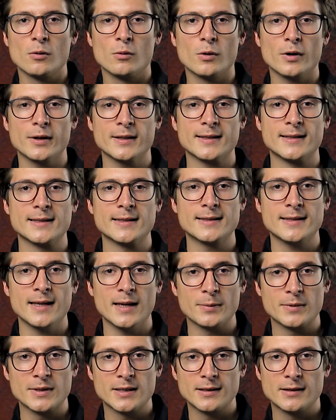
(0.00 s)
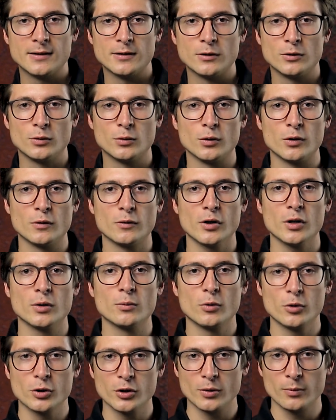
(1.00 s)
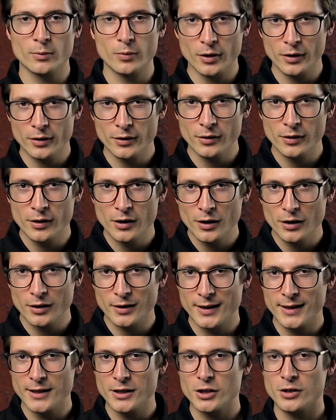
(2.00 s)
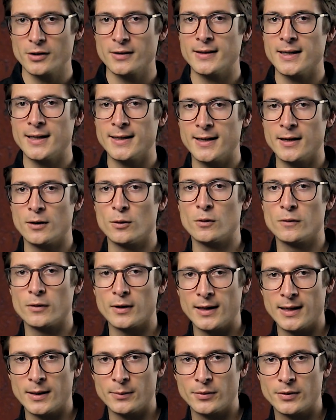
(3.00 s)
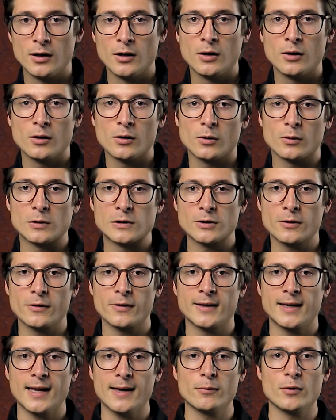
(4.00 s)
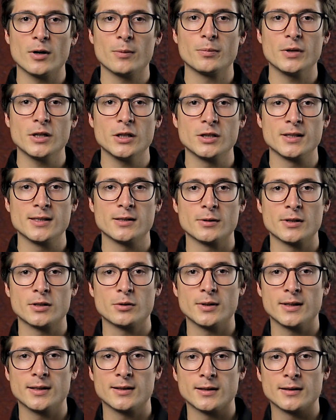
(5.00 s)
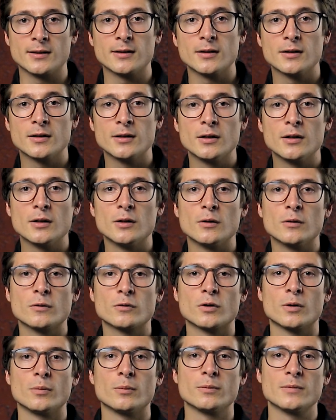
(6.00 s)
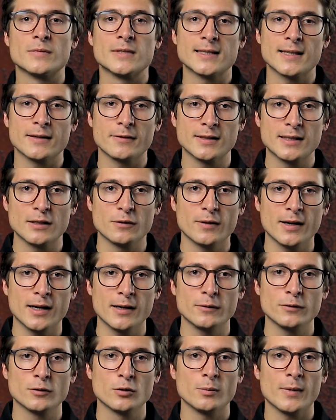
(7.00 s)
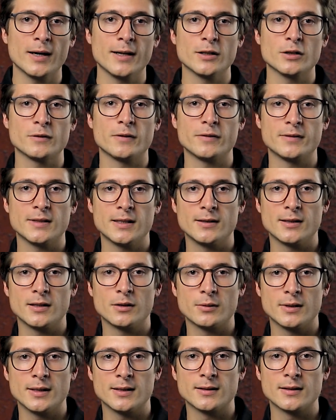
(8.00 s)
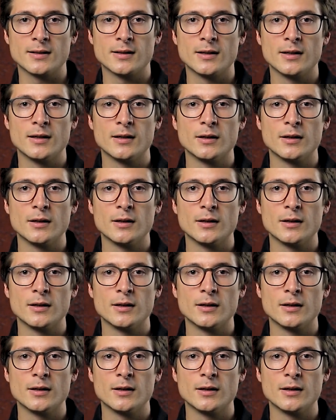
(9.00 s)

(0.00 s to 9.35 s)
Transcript: works in steps to avoid motion blur and ensure data overlap. Also, the camera pitch is restricted from 75 to -15 degrees